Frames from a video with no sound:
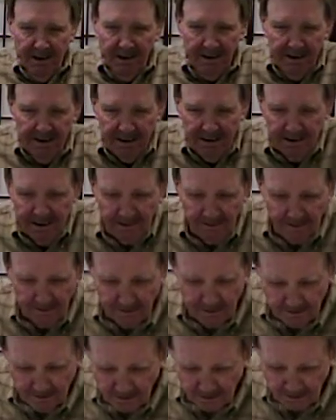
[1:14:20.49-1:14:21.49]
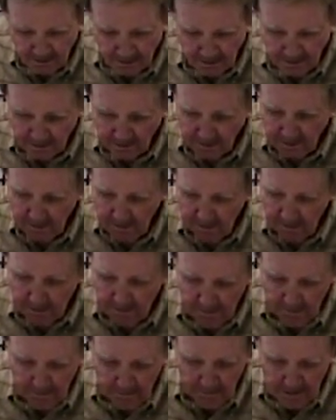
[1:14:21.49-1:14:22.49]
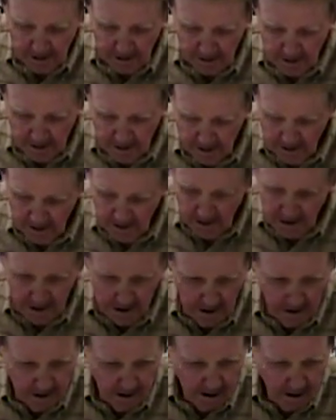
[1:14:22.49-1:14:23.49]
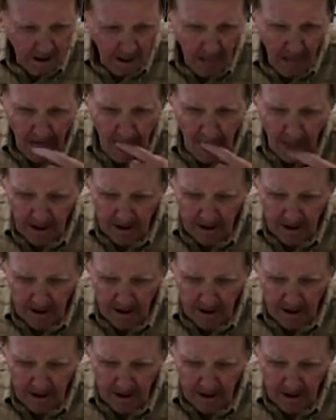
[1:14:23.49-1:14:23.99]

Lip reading: Share with us what you have here in your scrapbook.